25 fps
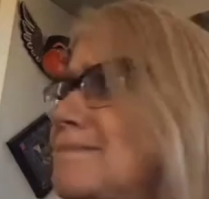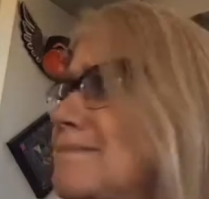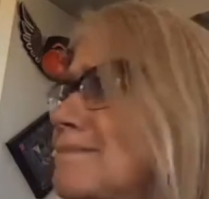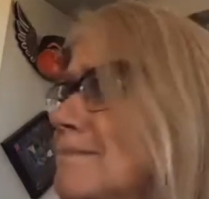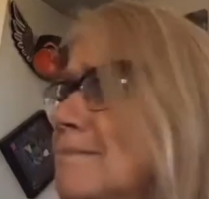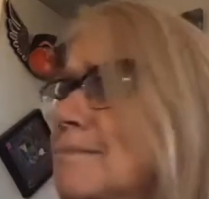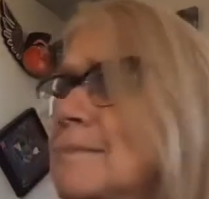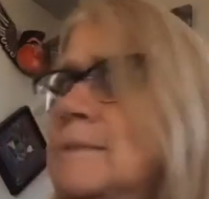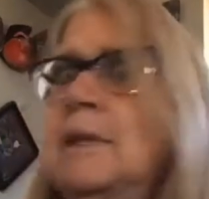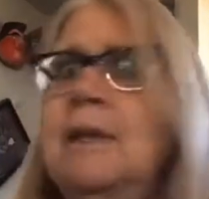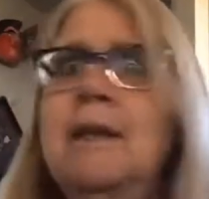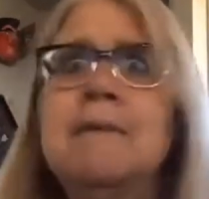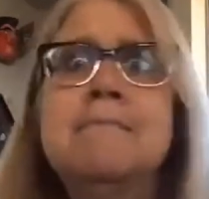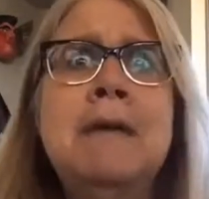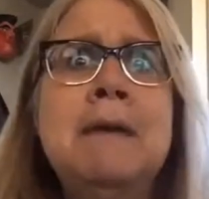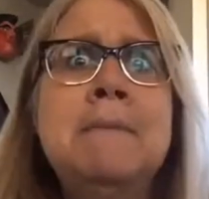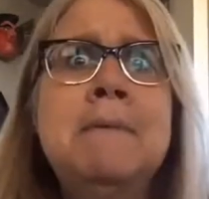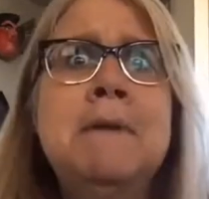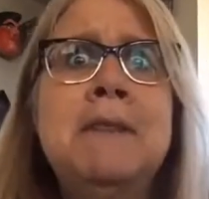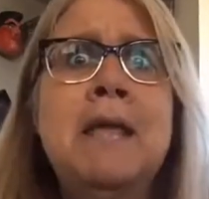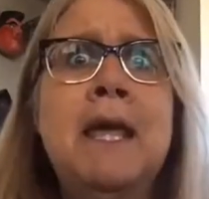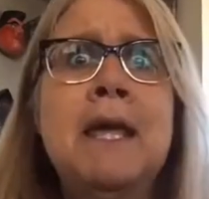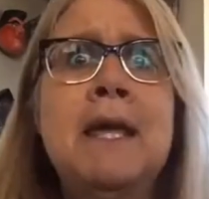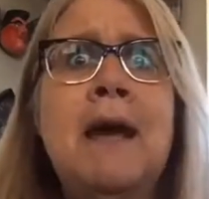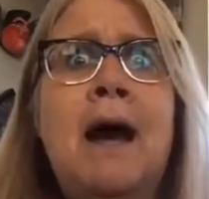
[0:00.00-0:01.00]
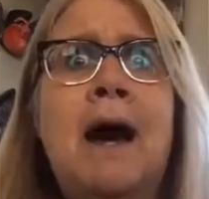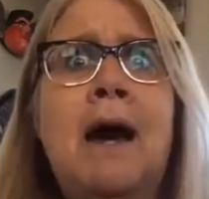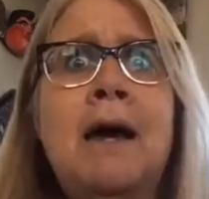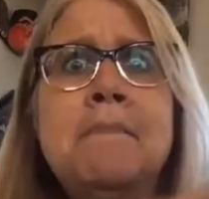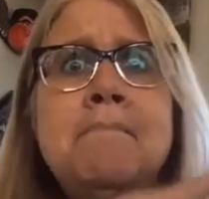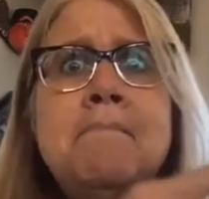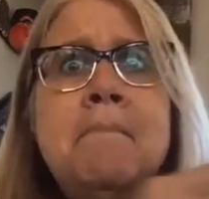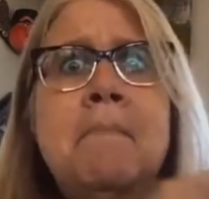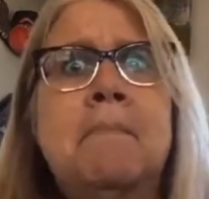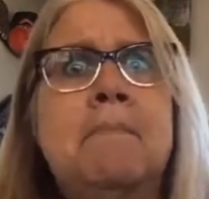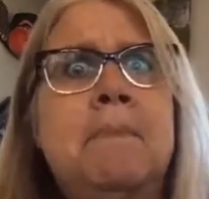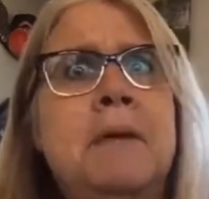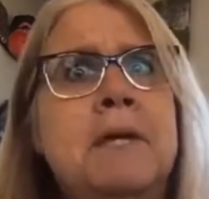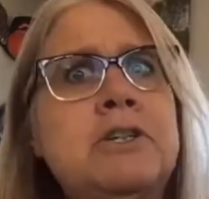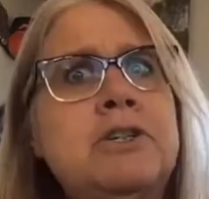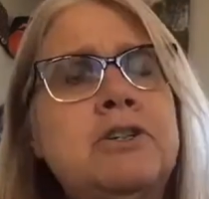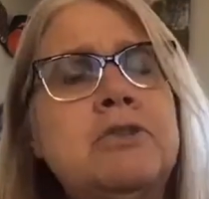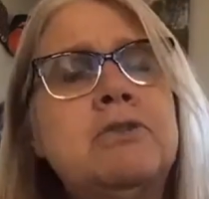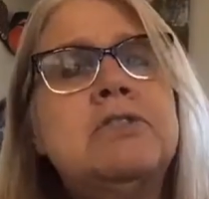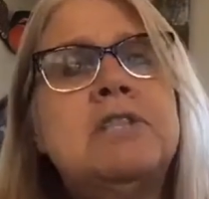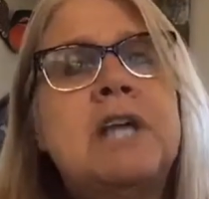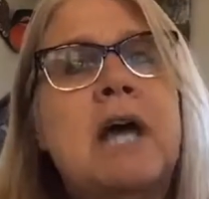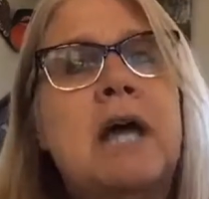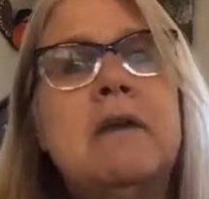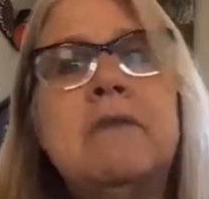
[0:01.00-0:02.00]
maybe they cut pictures out of
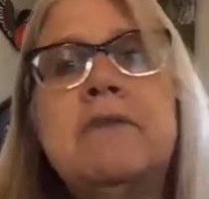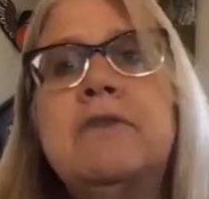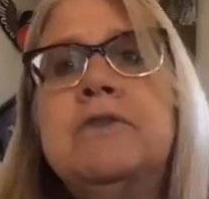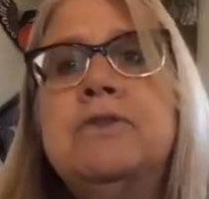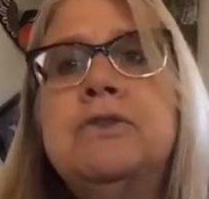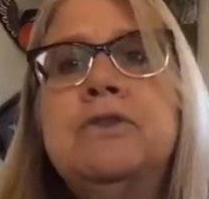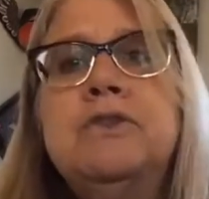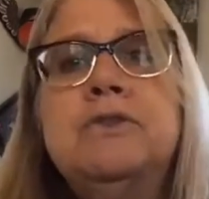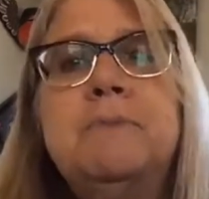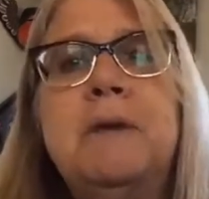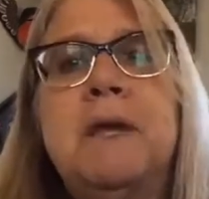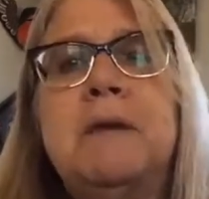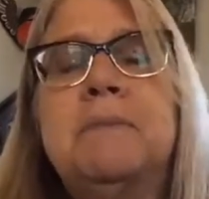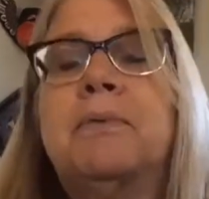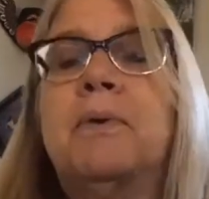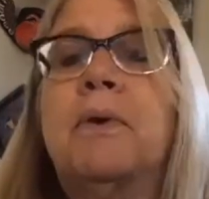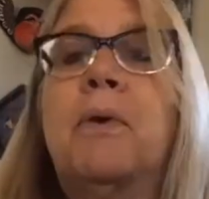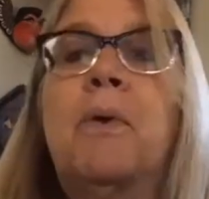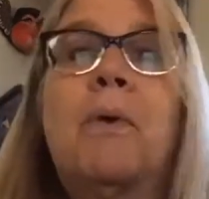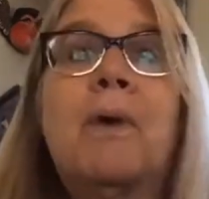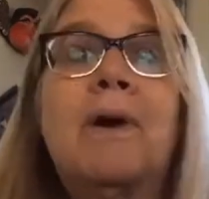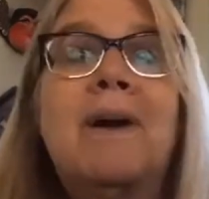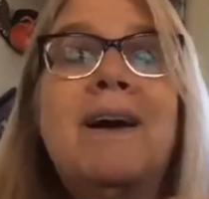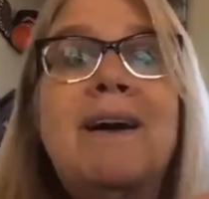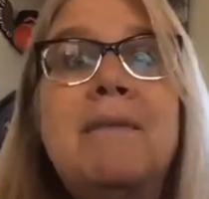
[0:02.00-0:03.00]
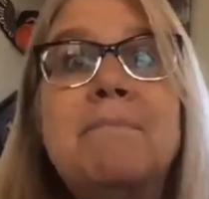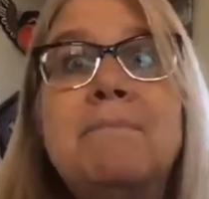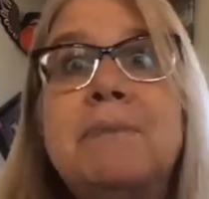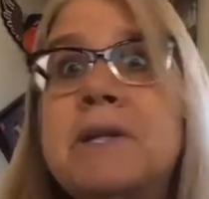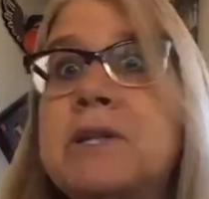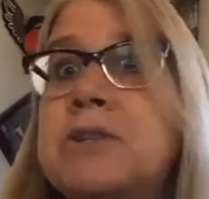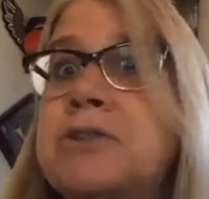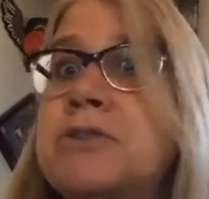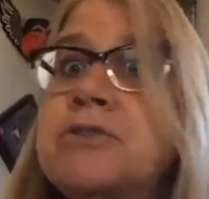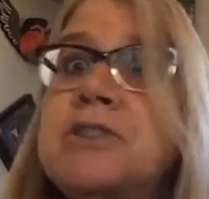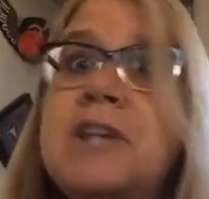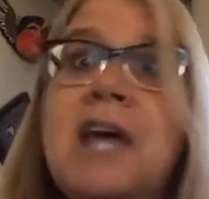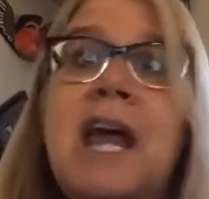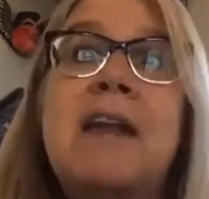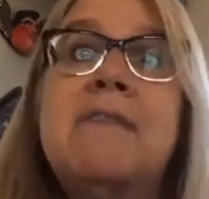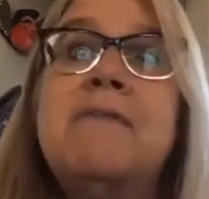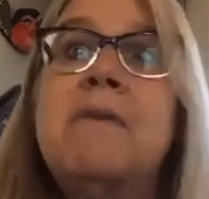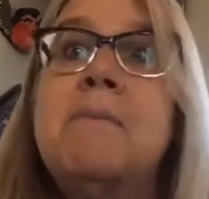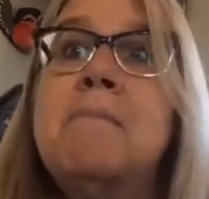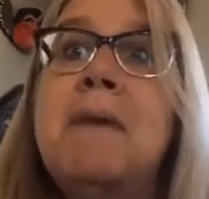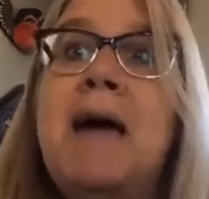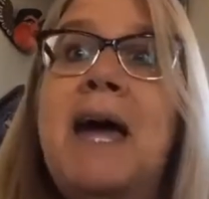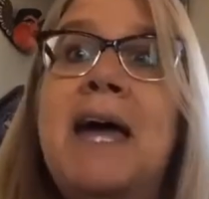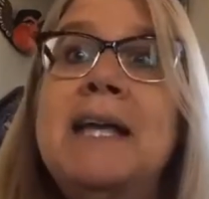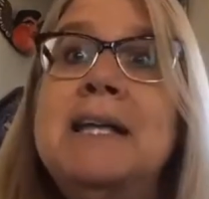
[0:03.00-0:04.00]
the newspaper or cut pictures out of a
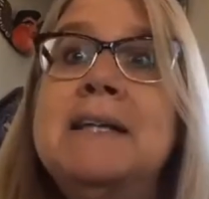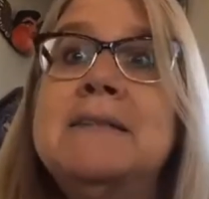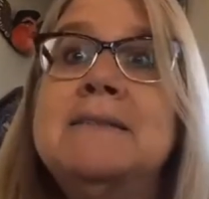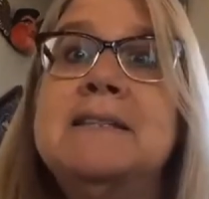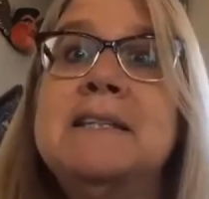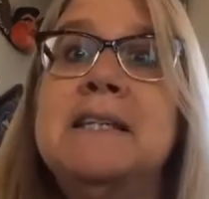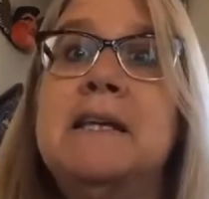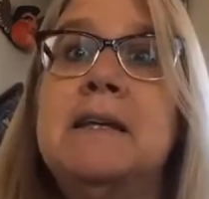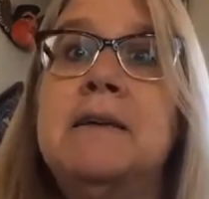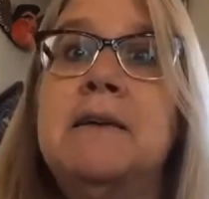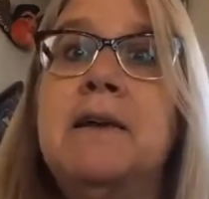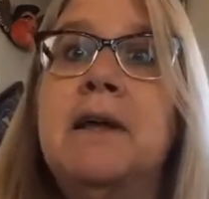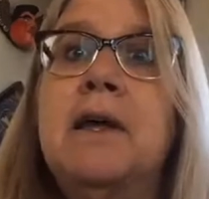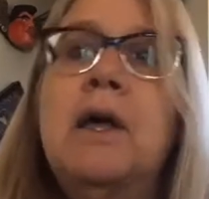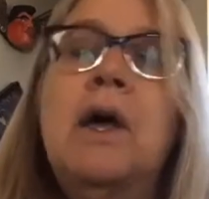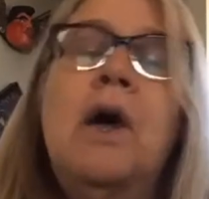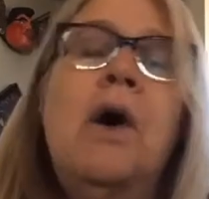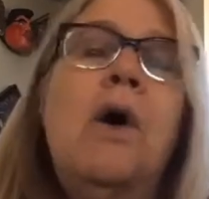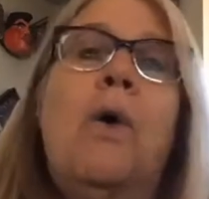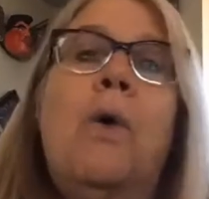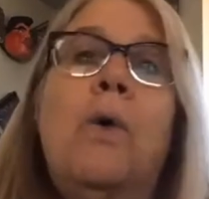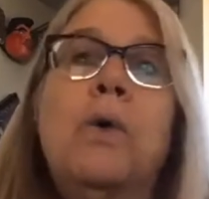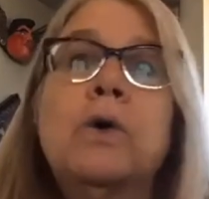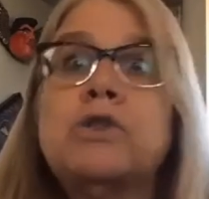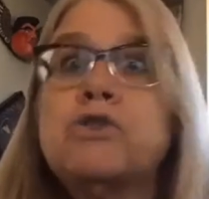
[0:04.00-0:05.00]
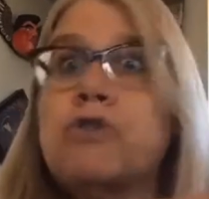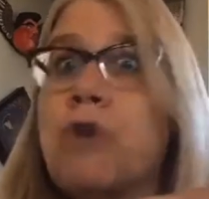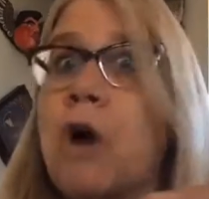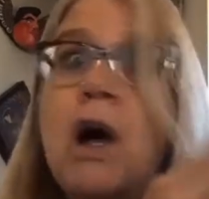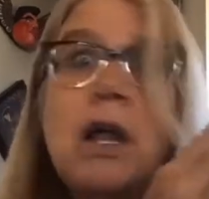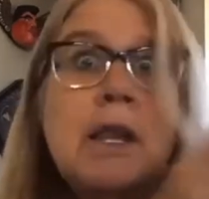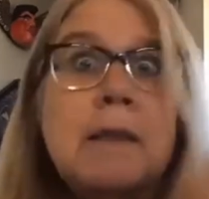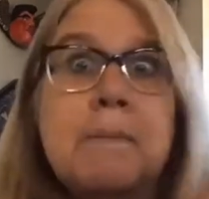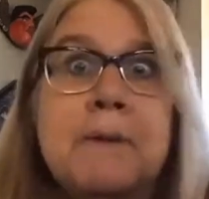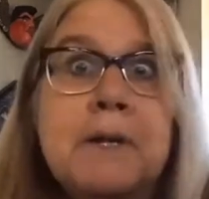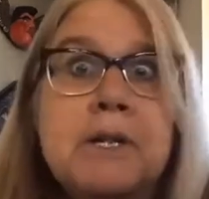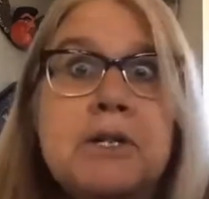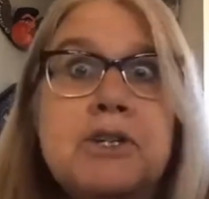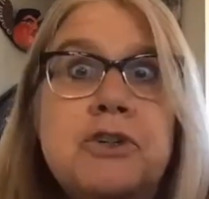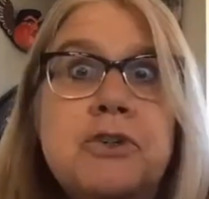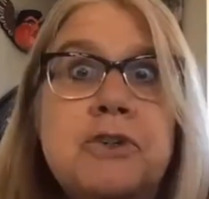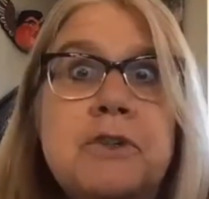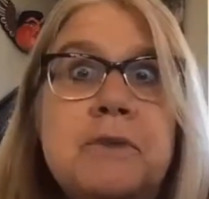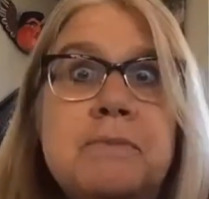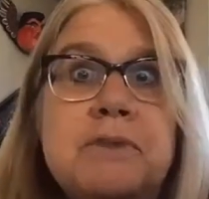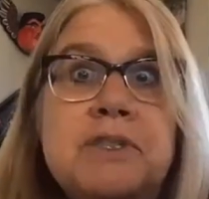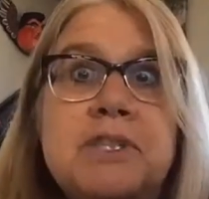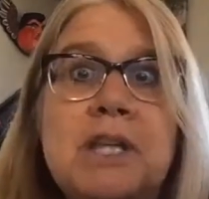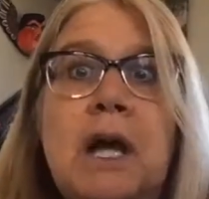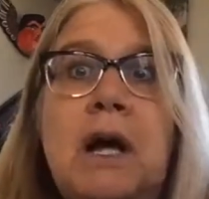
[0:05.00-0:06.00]
magazine or draw a picture
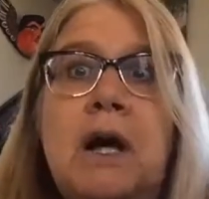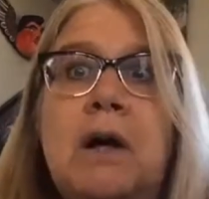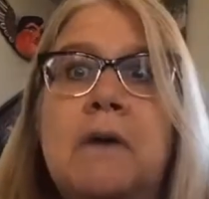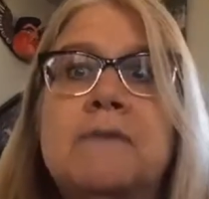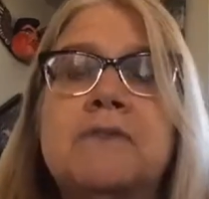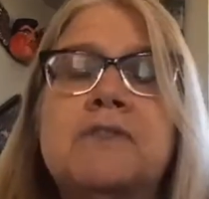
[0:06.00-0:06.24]
themselves.